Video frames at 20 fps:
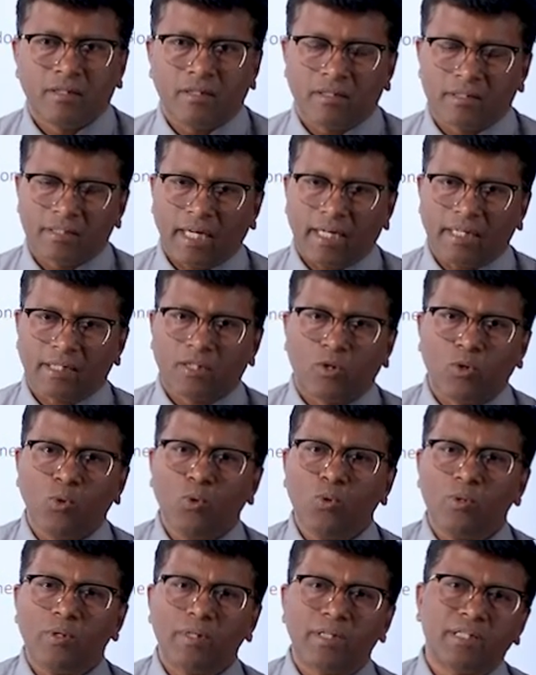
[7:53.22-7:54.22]
that
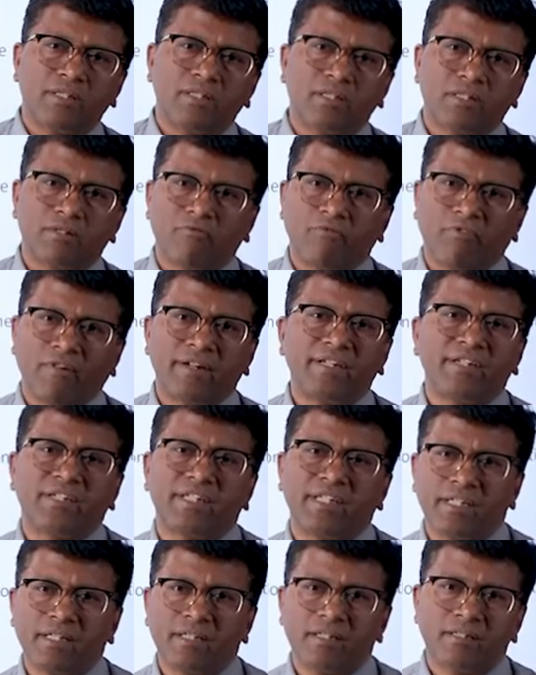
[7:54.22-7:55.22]
who is
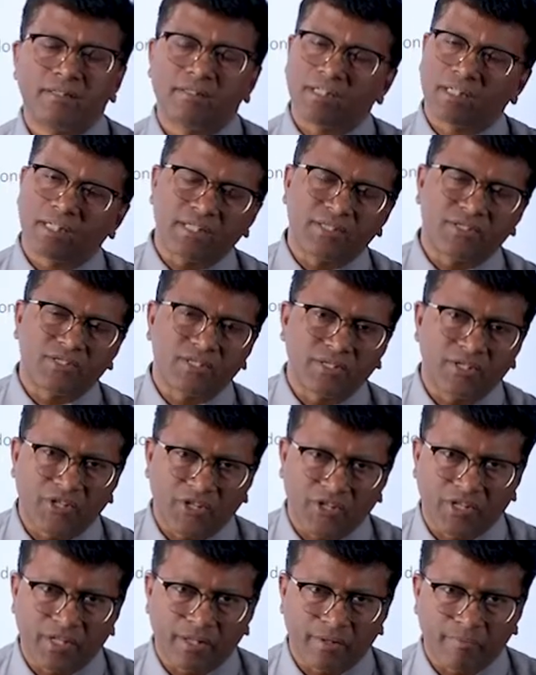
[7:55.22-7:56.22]
furnishing the
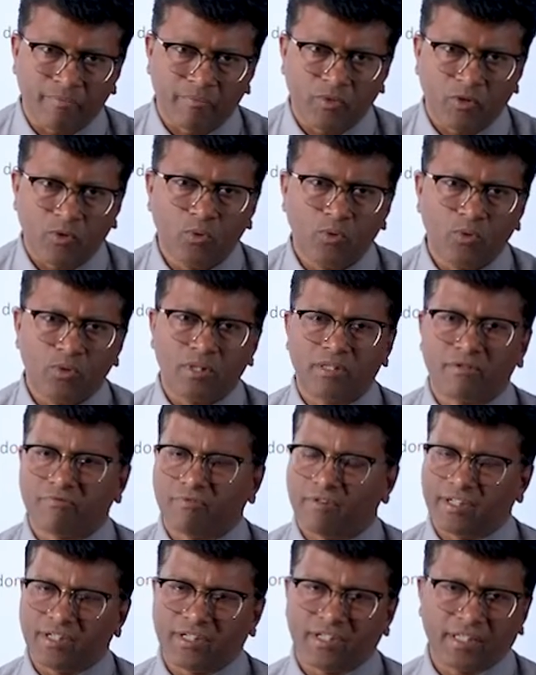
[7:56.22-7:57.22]
consideration, who is
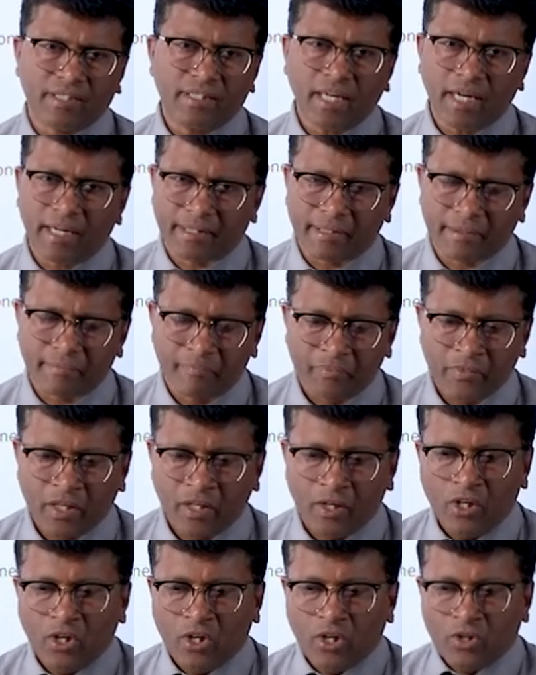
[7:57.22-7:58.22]
furnishing that.
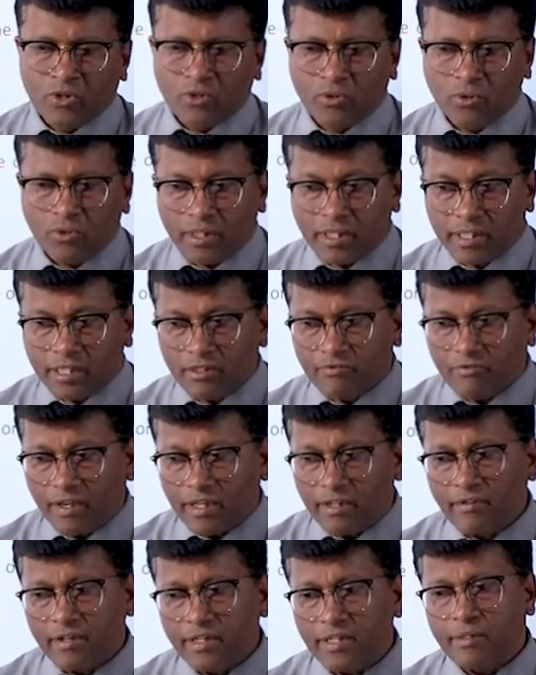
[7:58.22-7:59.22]
So it is
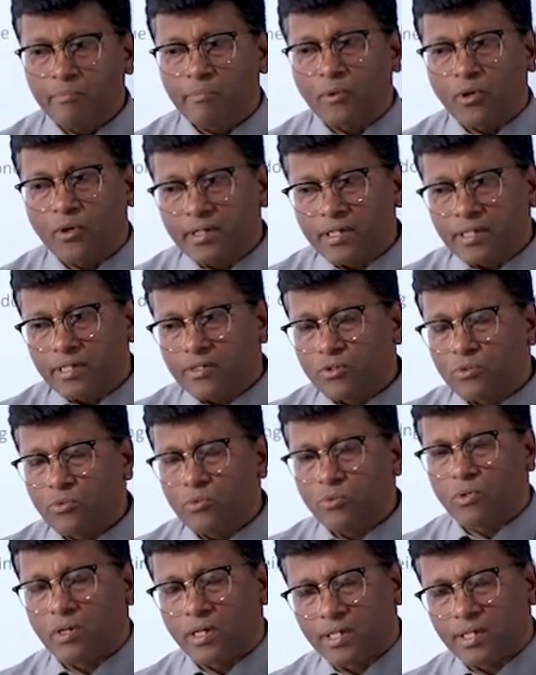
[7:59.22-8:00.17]
very, very important to